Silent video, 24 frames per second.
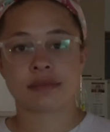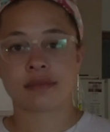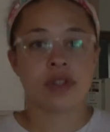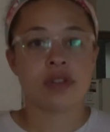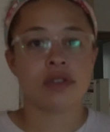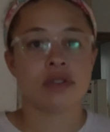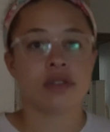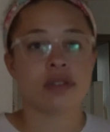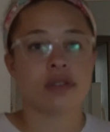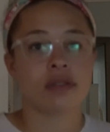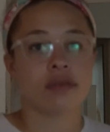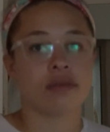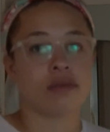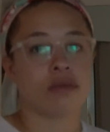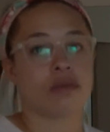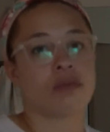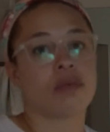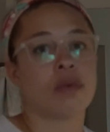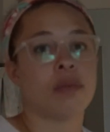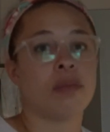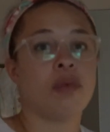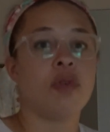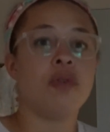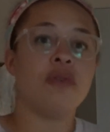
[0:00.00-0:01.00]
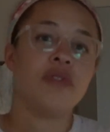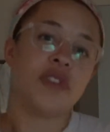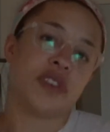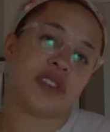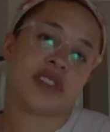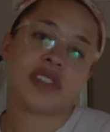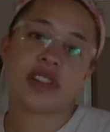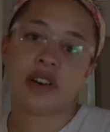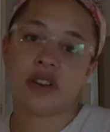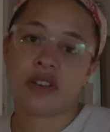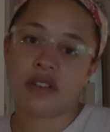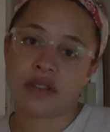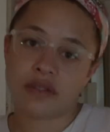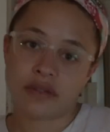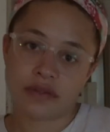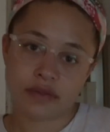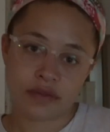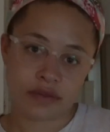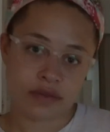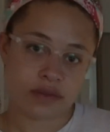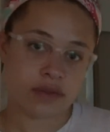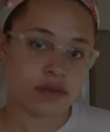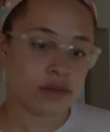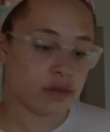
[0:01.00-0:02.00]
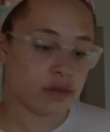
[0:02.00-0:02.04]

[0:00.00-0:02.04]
You just remove yourself.